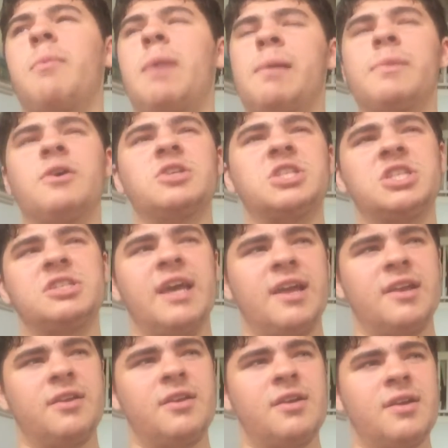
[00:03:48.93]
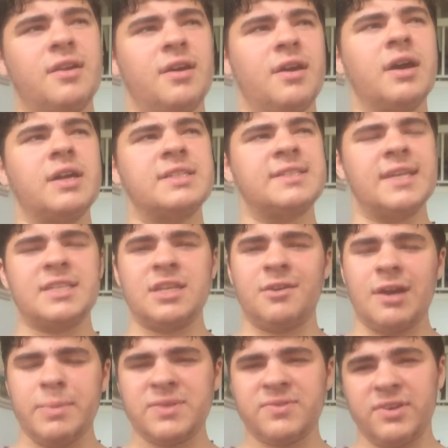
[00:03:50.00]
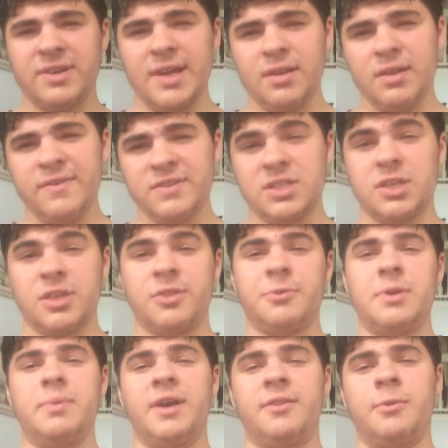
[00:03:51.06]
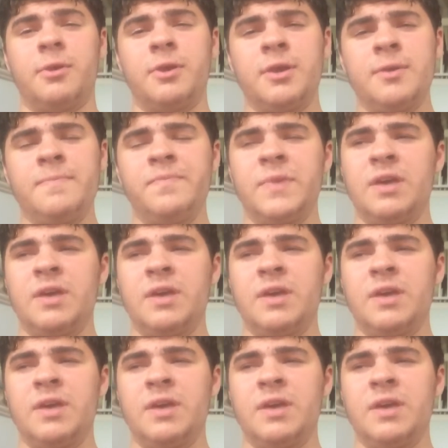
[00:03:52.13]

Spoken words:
My most standard sets and reps for deadlifts is a 3x3,